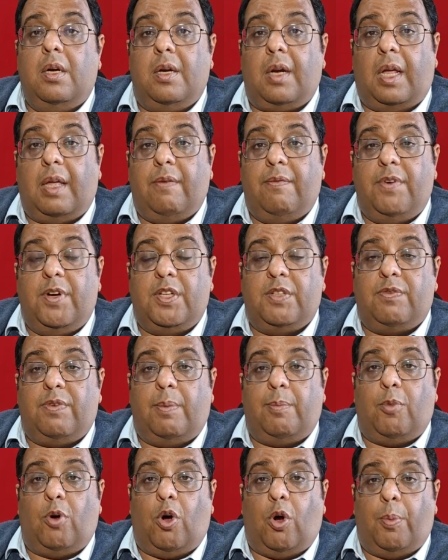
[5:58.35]
drivers
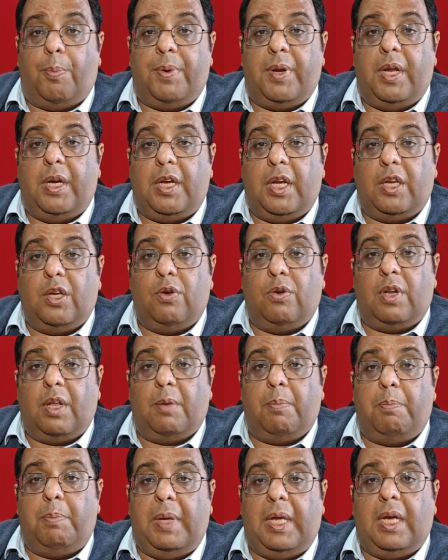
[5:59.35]
from operating
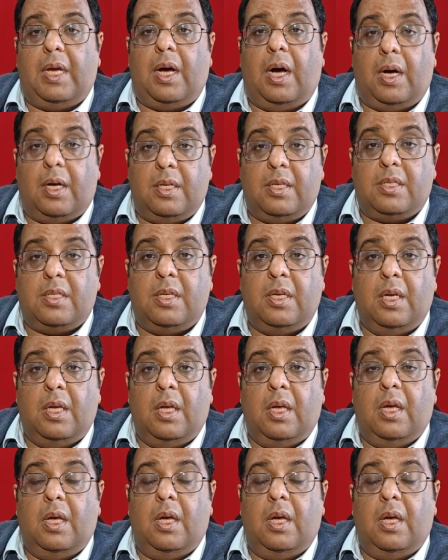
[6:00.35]
during peak hours,